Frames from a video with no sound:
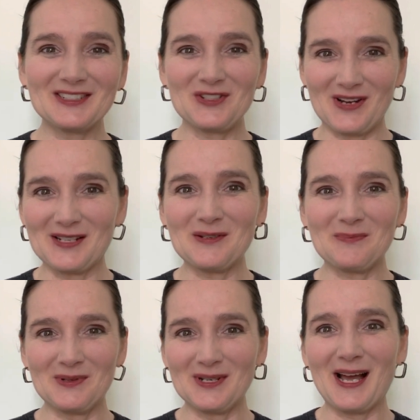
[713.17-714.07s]
trying to
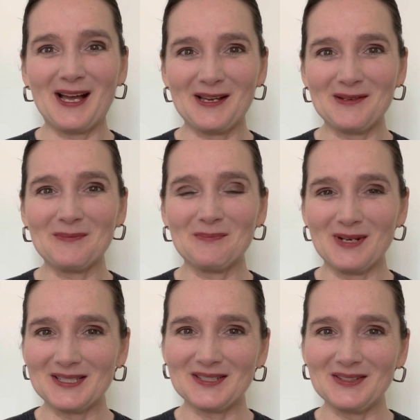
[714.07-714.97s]
put on
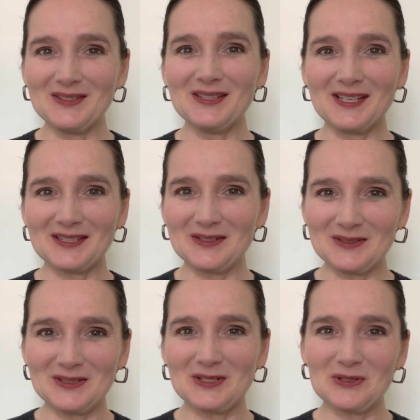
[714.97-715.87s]
muscle like
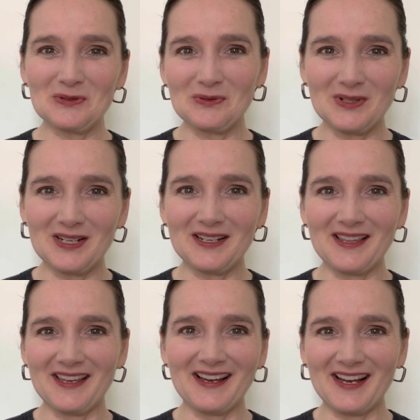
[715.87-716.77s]
those two,
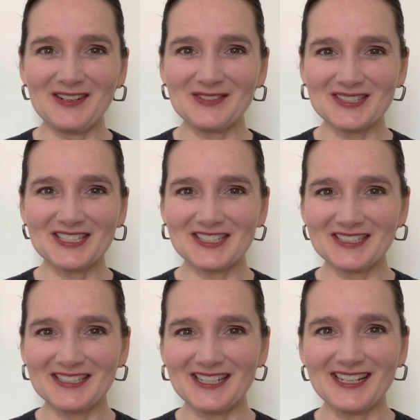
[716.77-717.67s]
that Irish
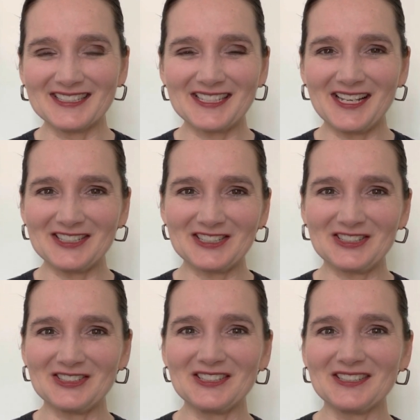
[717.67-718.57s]
and Scottish
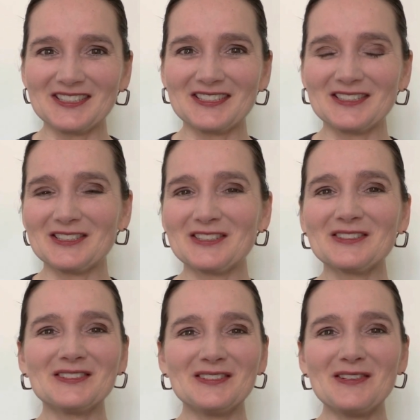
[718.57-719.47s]
girl you listen to.
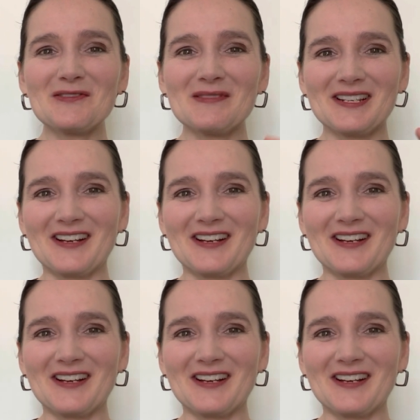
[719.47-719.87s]
You've never been